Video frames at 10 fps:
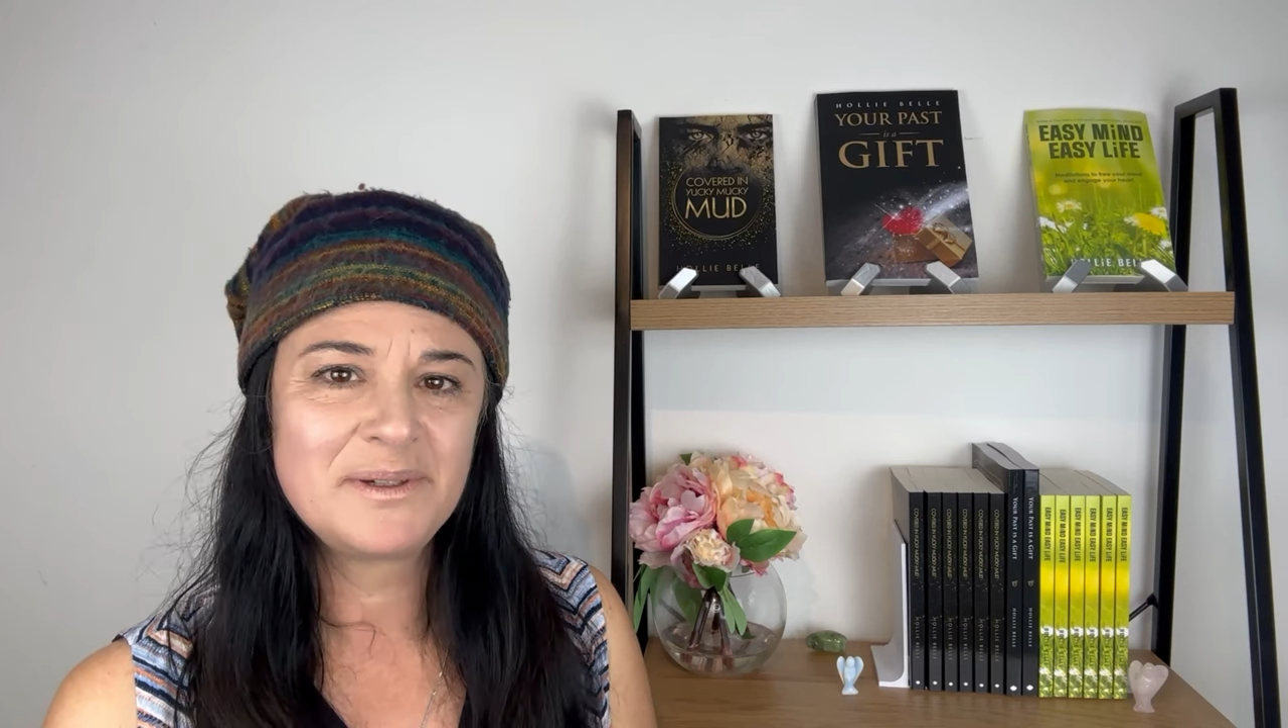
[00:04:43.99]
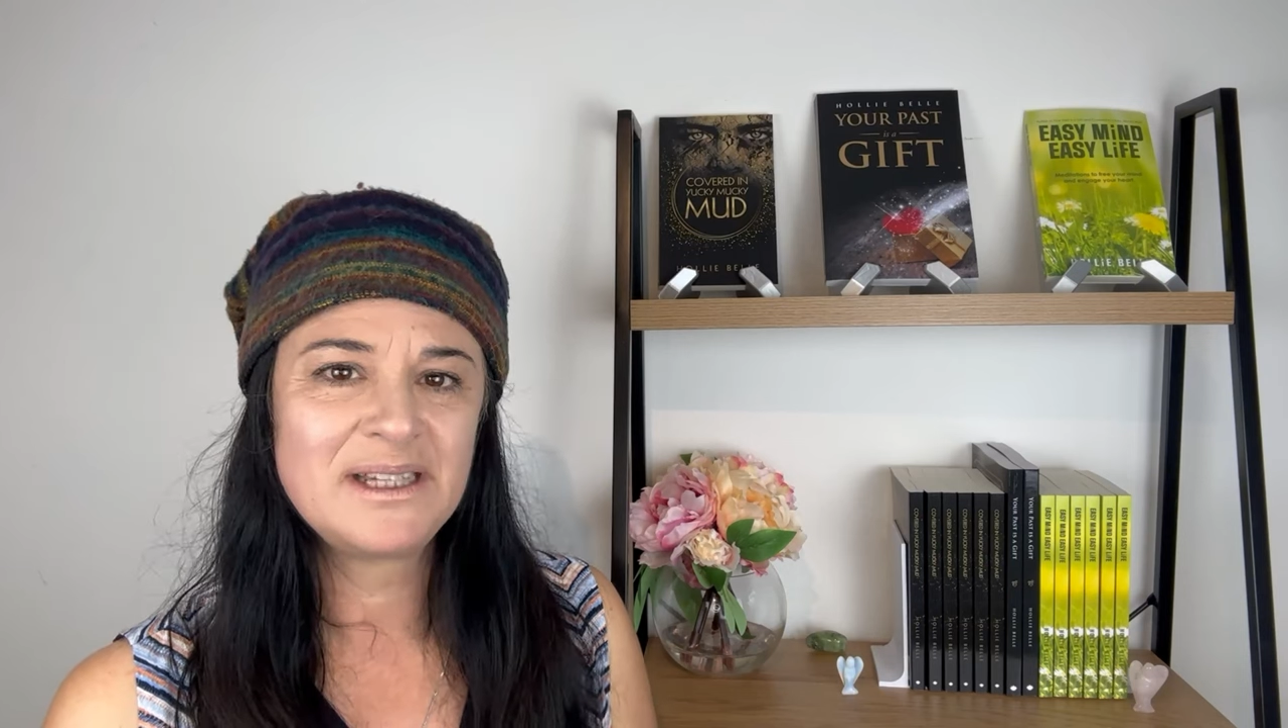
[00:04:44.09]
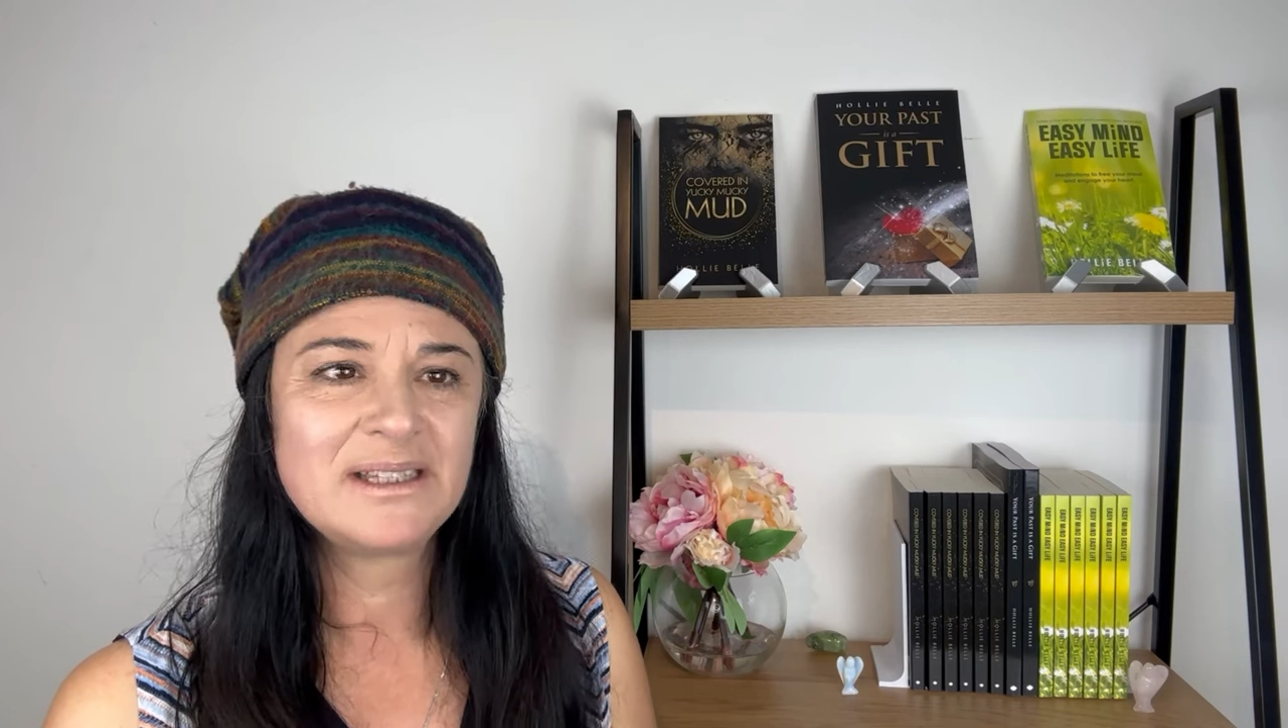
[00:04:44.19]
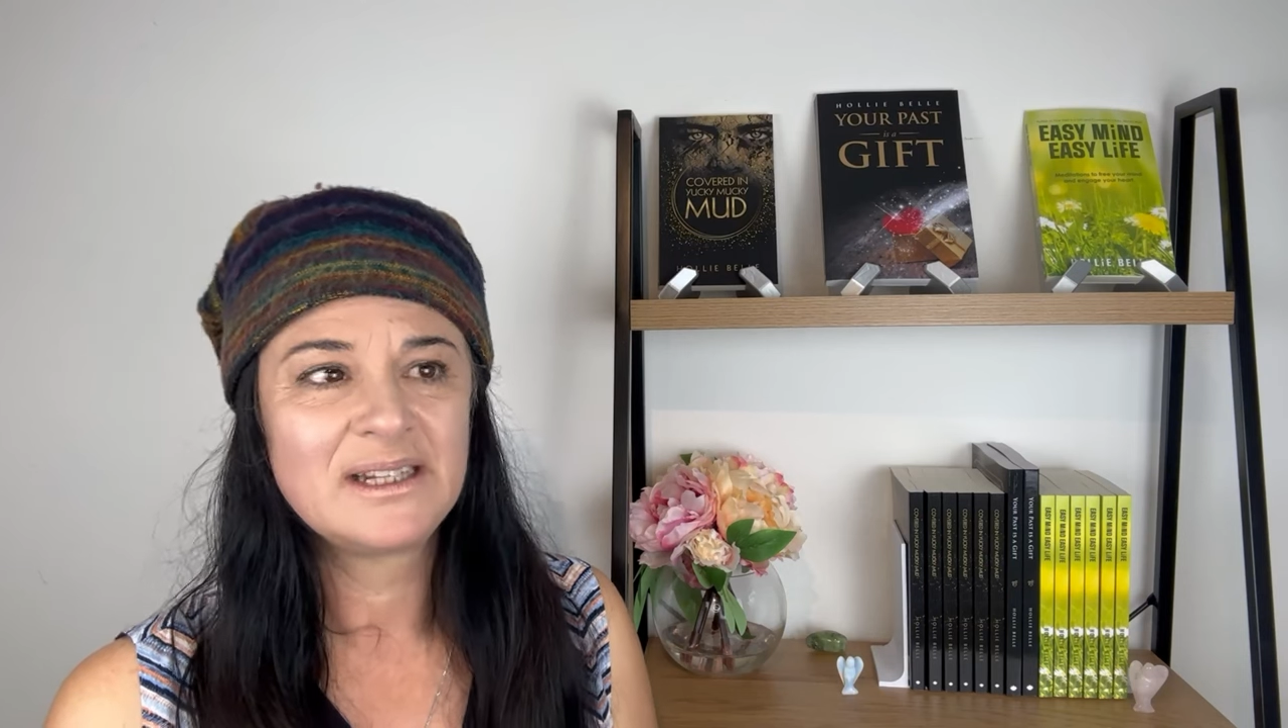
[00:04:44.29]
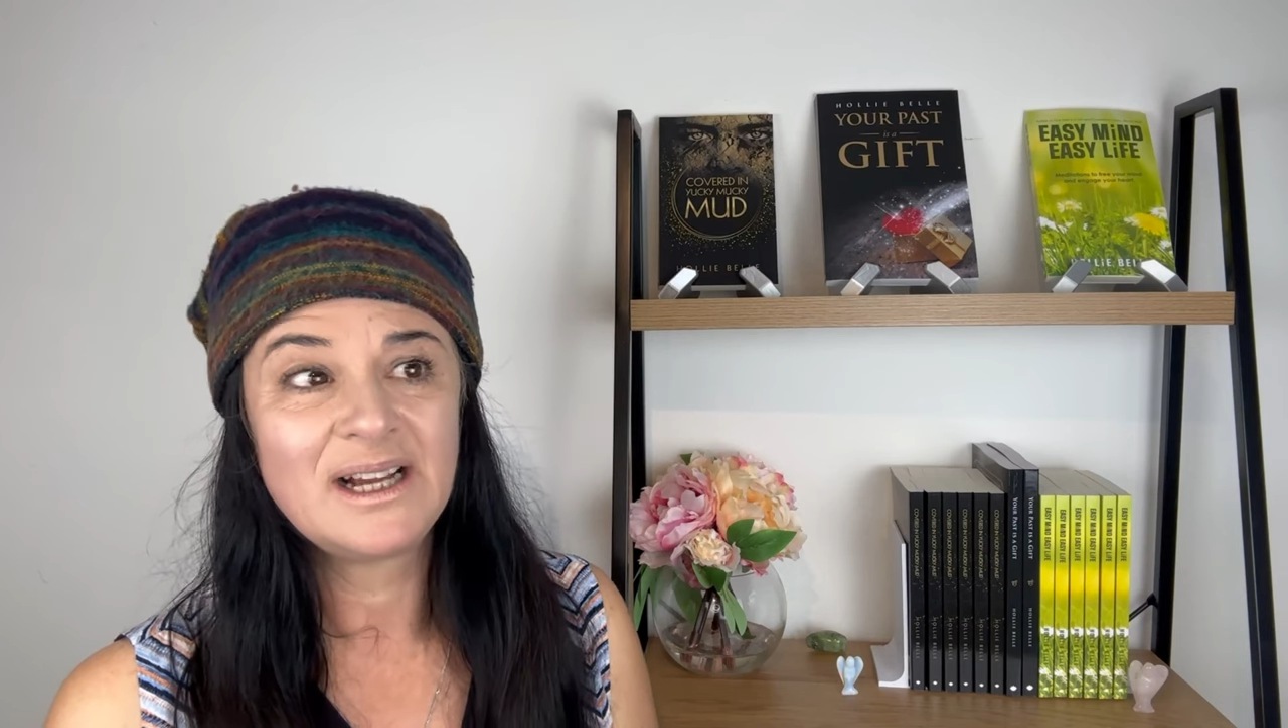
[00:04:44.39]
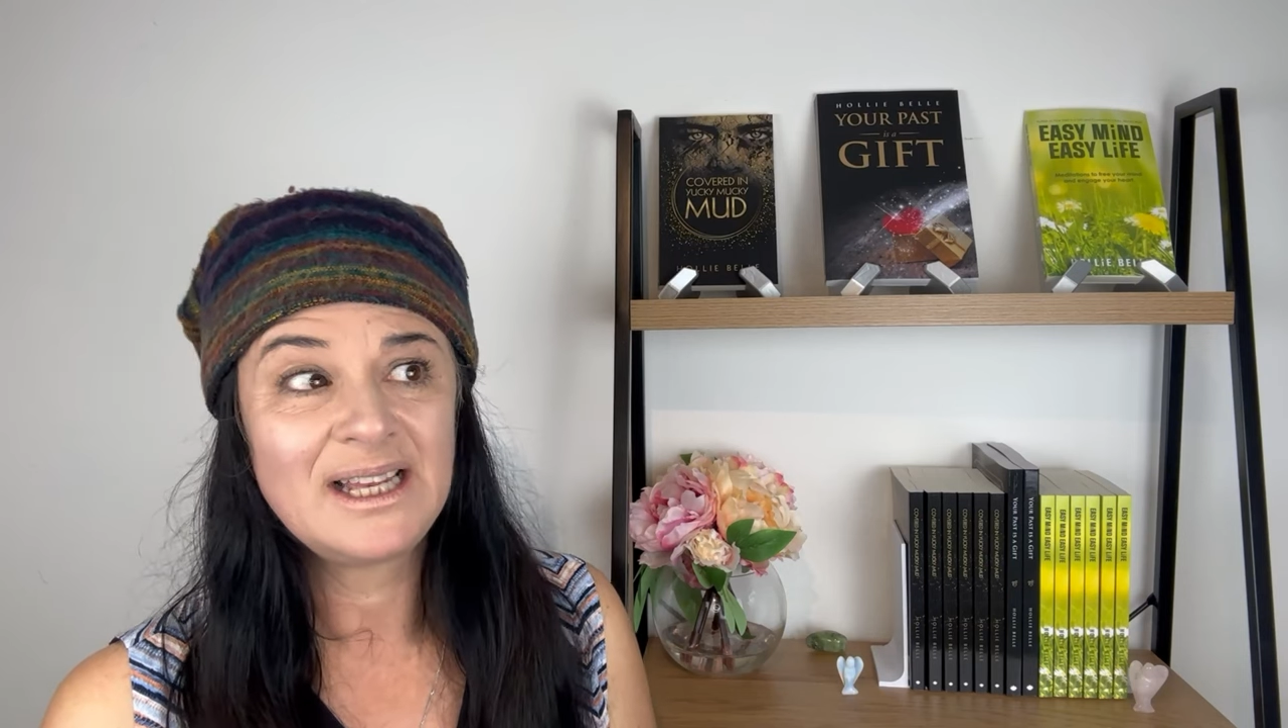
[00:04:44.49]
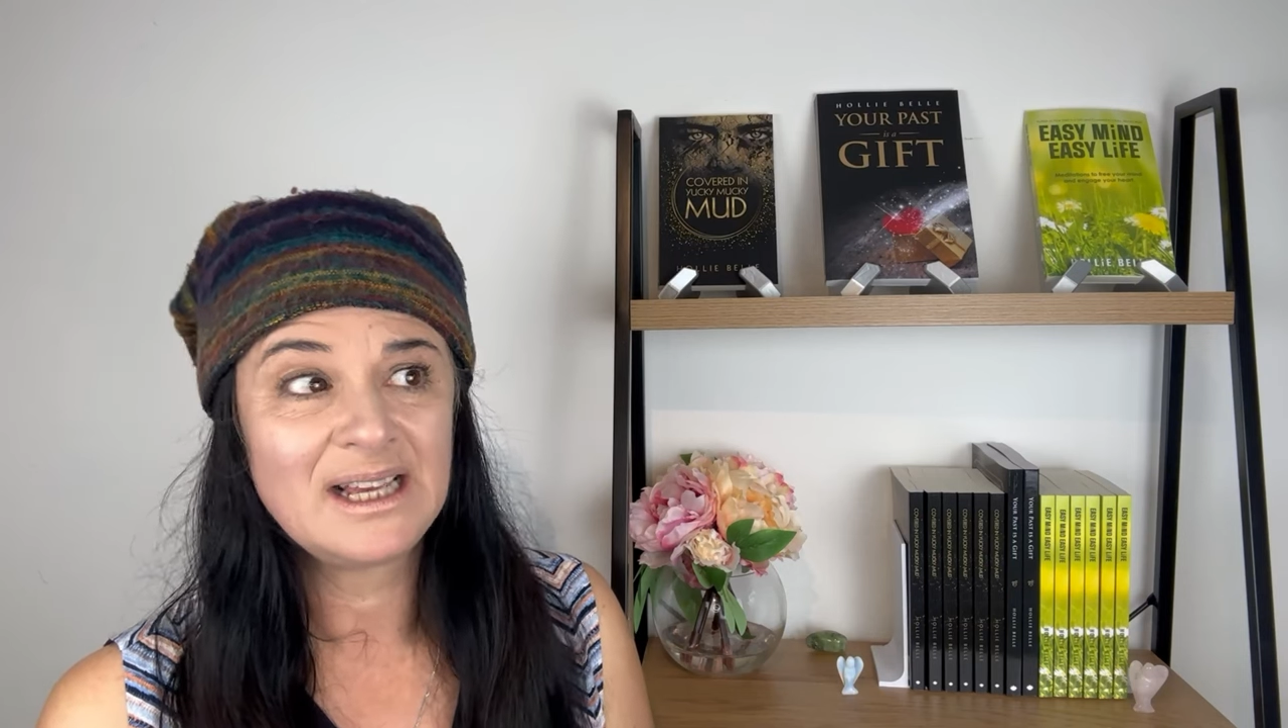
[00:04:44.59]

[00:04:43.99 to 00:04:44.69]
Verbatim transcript: me and that I